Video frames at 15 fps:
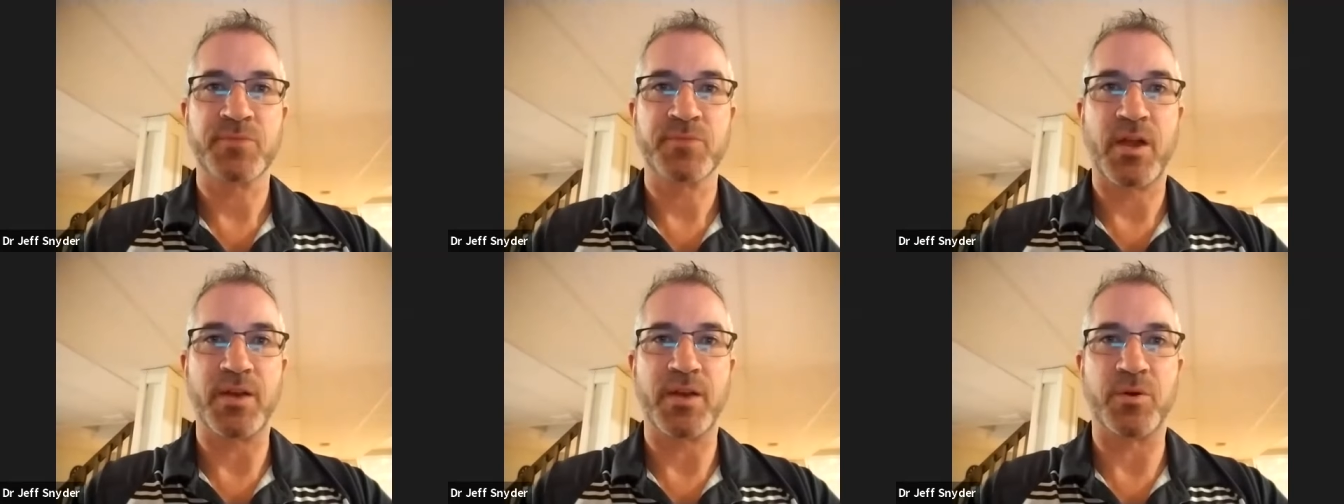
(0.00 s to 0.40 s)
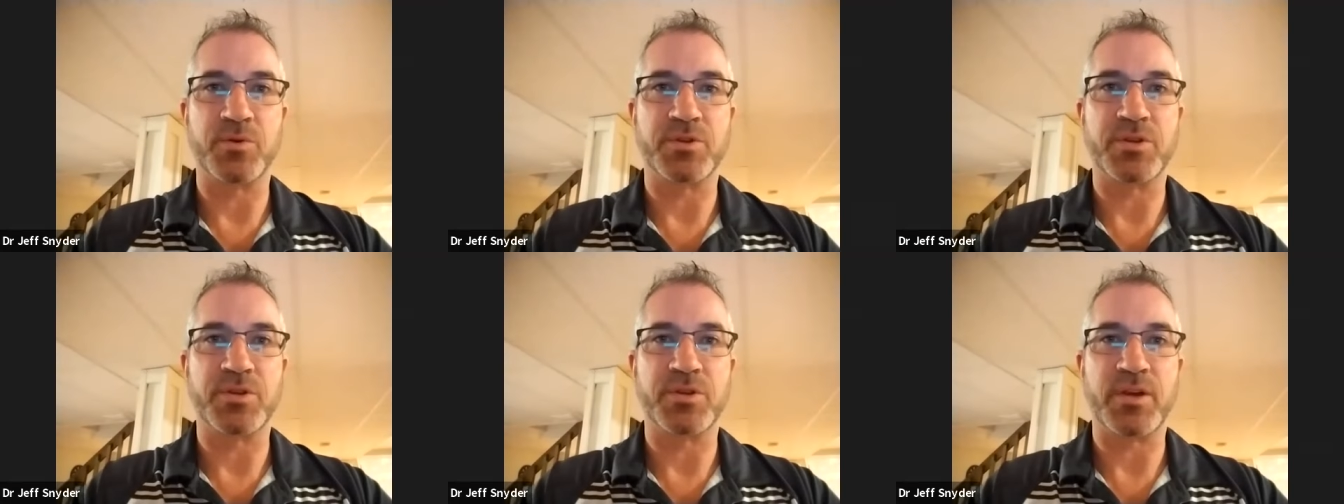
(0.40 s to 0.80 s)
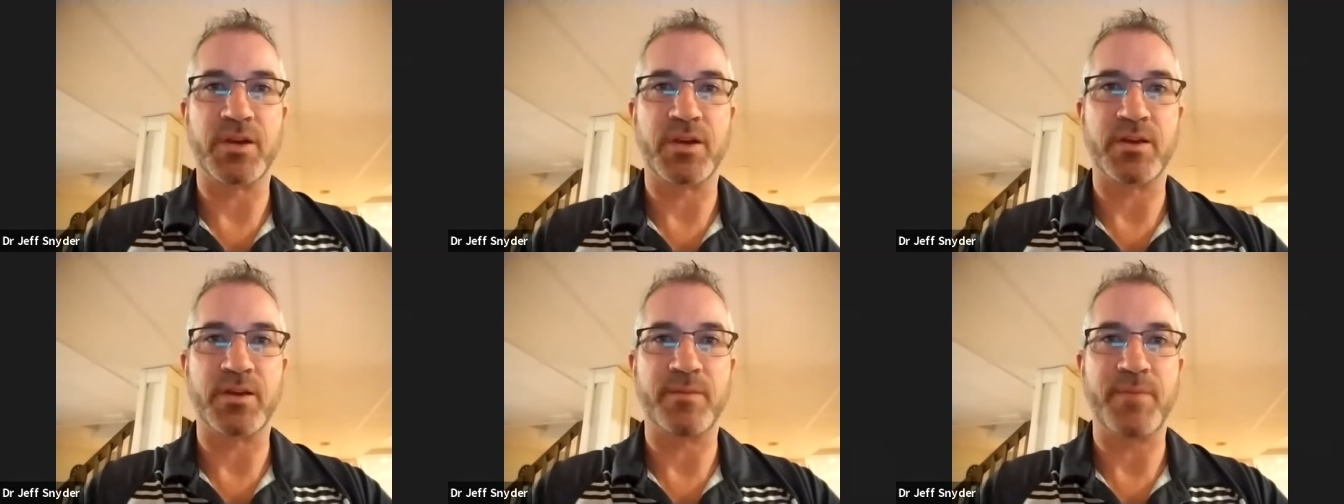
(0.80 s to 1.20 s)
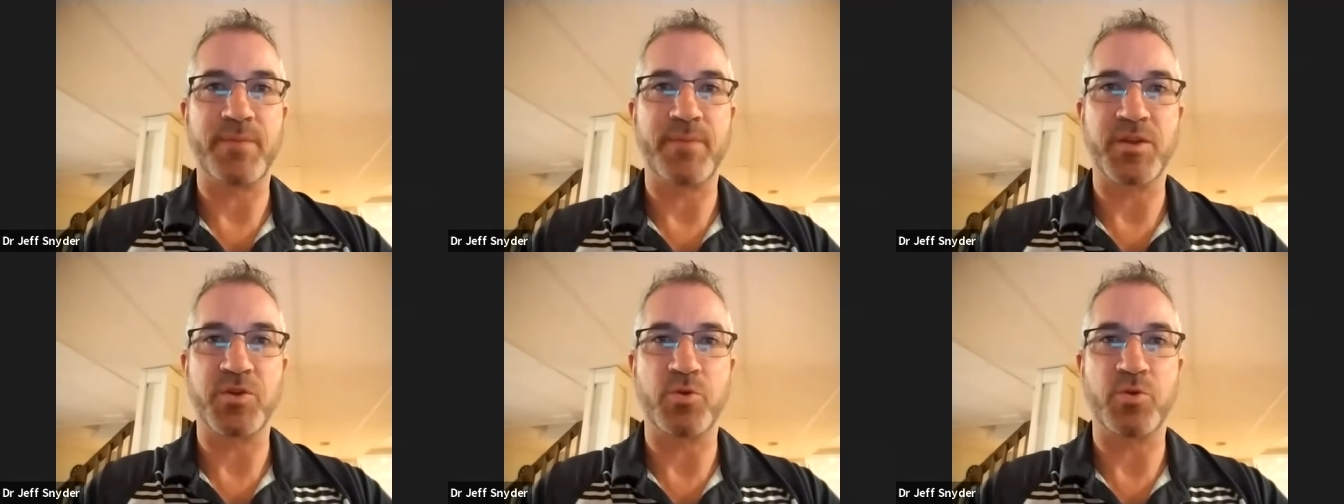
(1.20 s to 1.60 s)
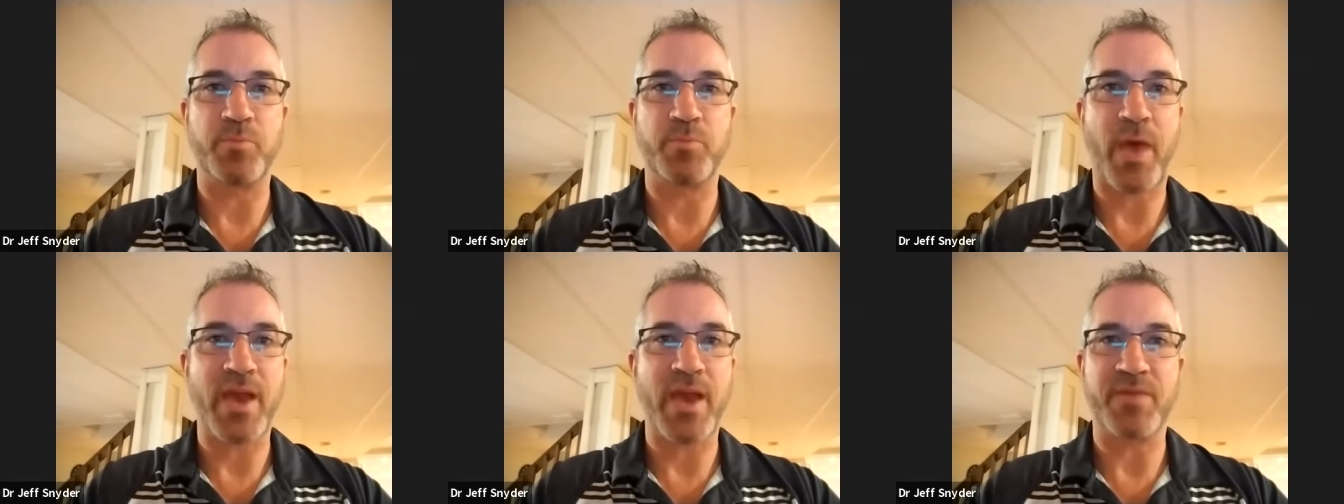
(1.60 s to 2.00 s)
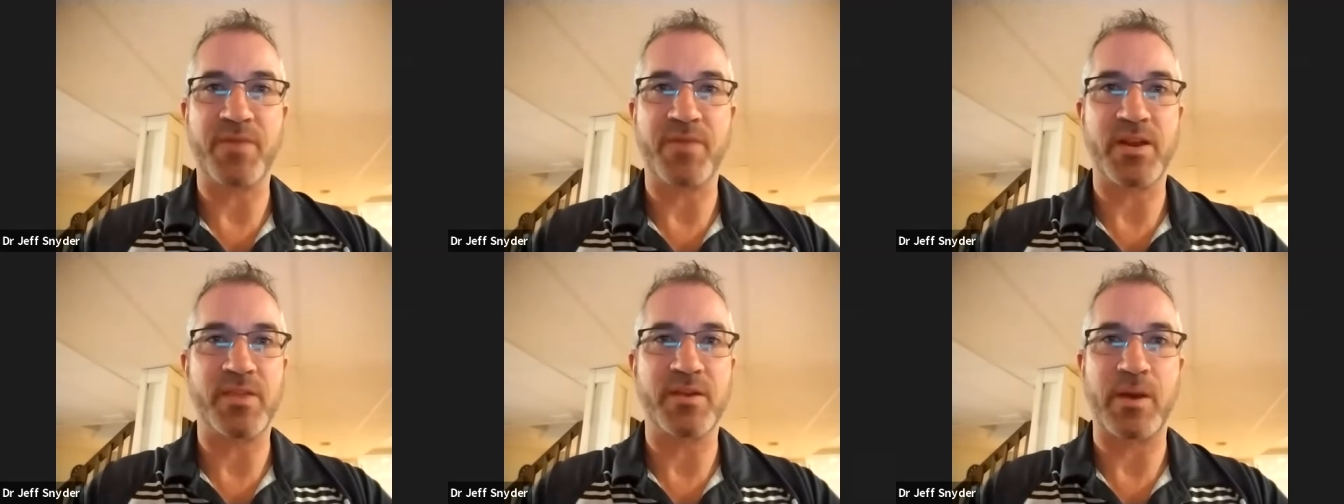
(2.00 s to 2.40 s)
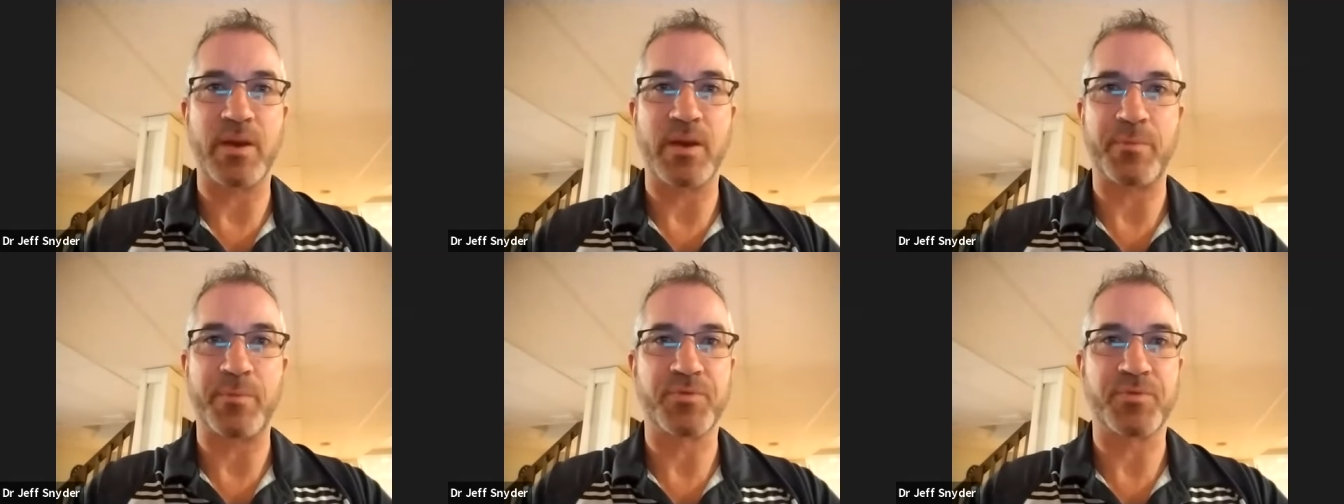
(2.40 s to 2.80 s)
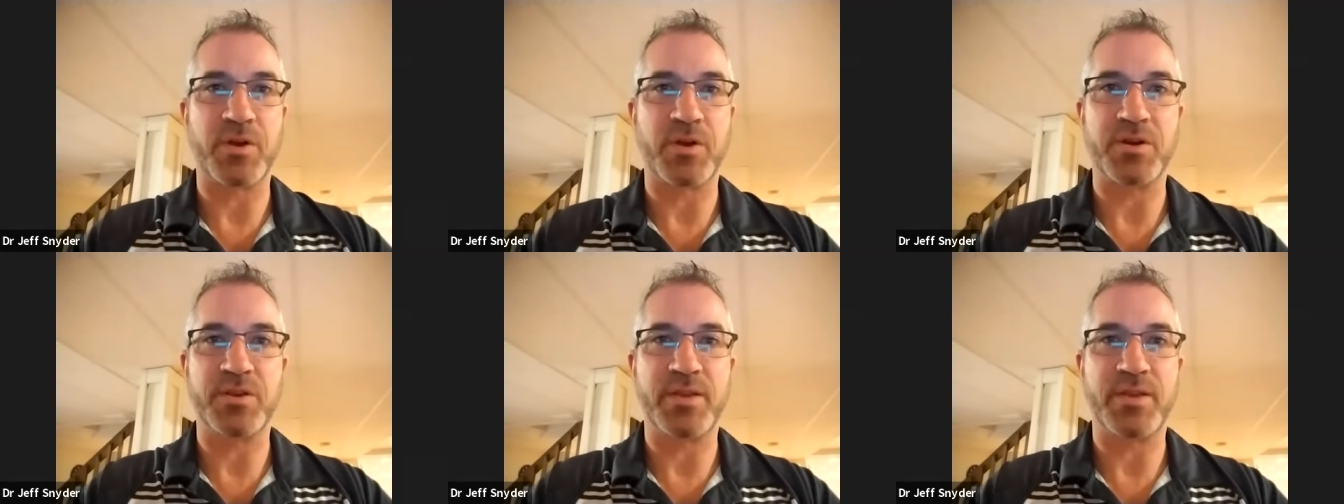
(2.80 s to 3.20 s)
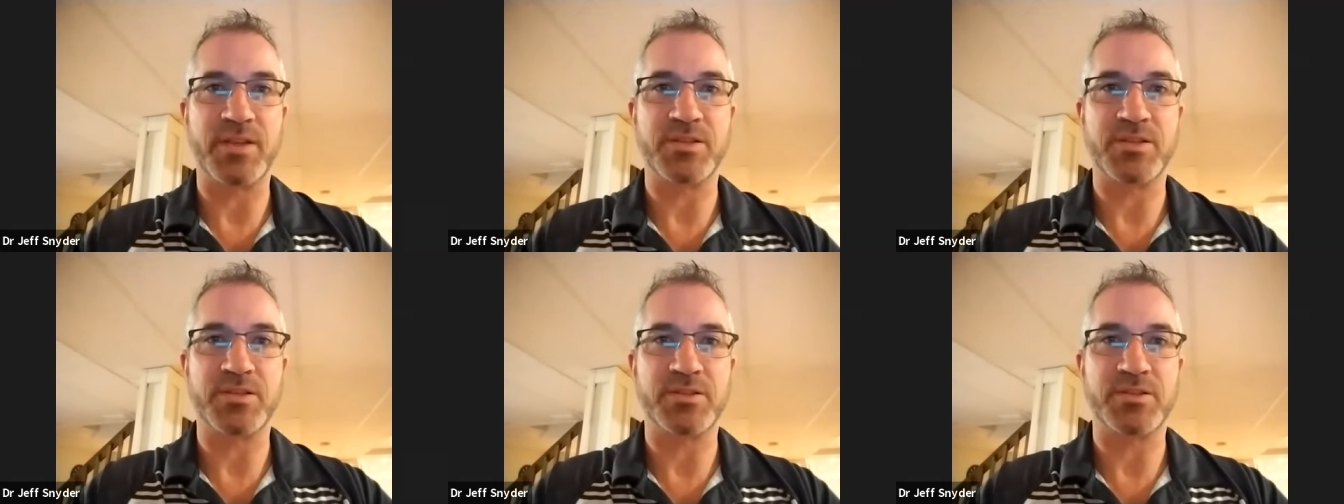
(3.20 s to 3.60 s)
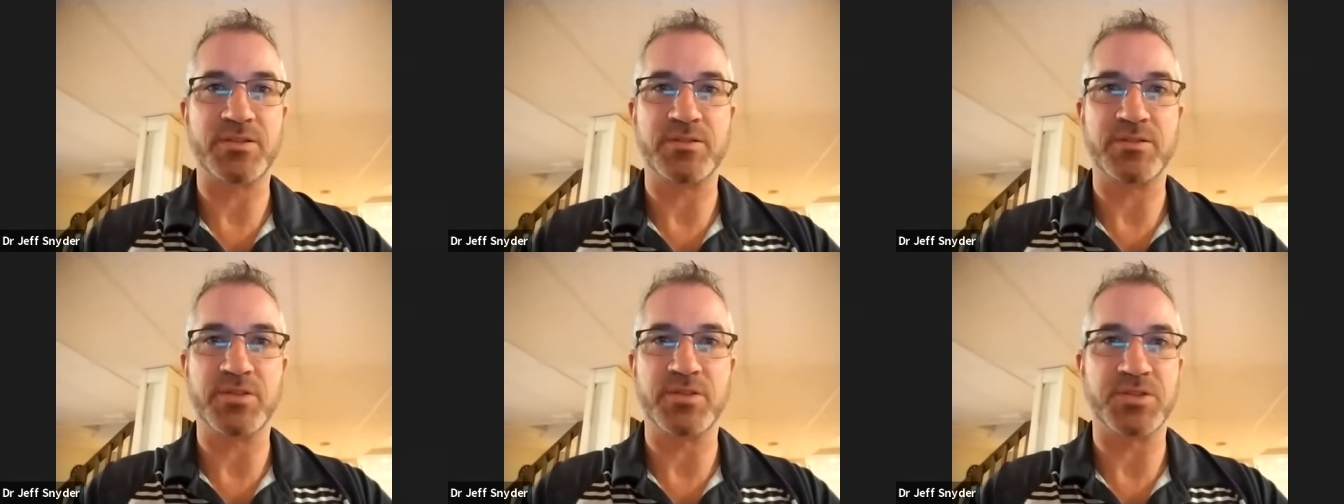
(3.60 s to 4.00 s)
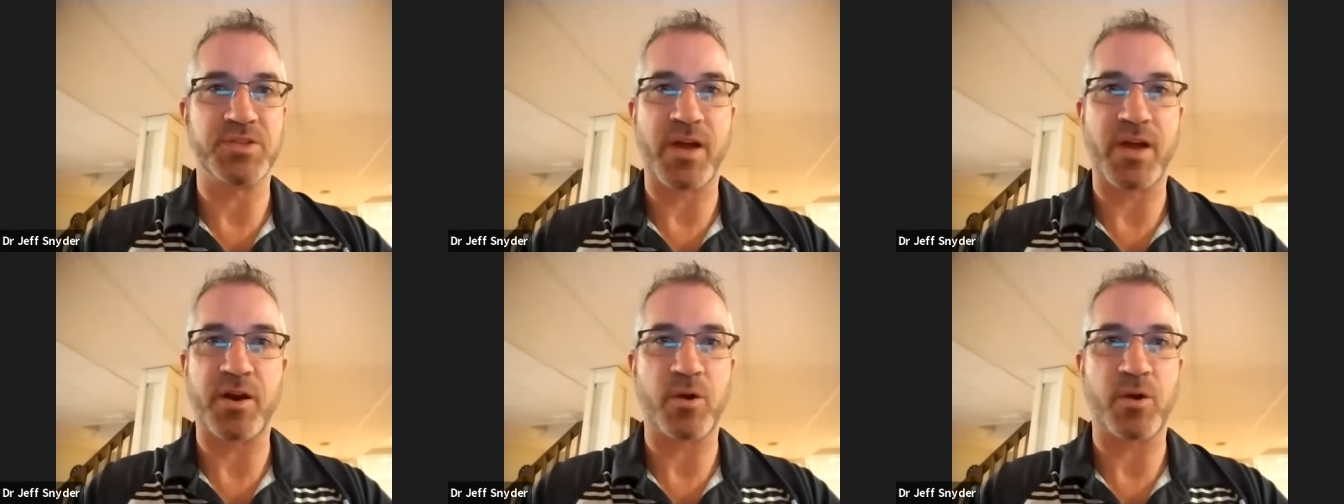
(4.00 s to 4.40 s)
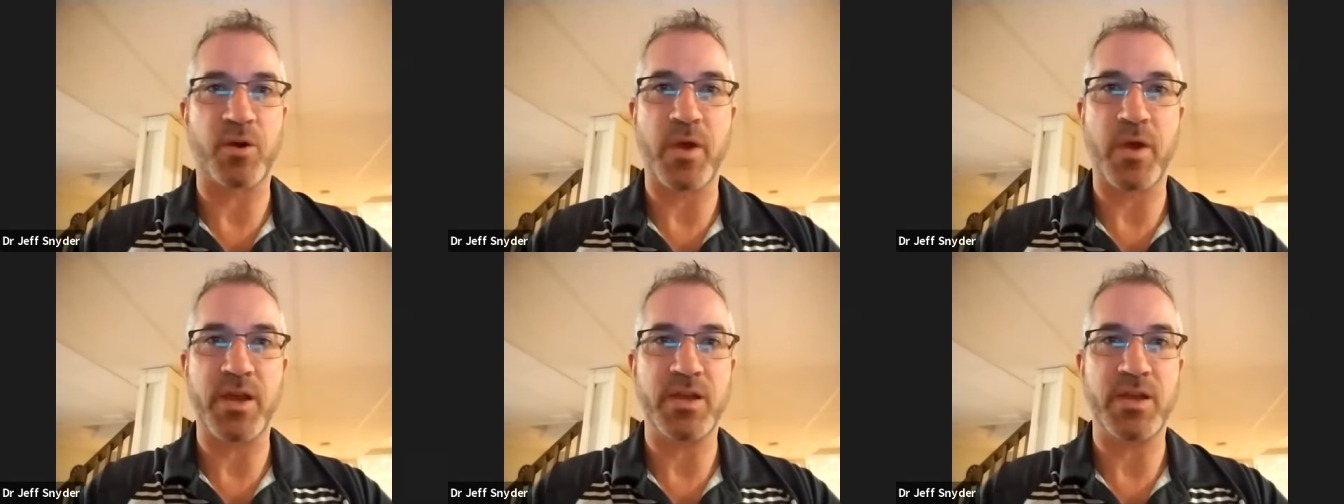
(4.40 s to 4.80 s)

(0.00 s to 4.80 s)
I don't make you pay for anything up front. That's just not our way.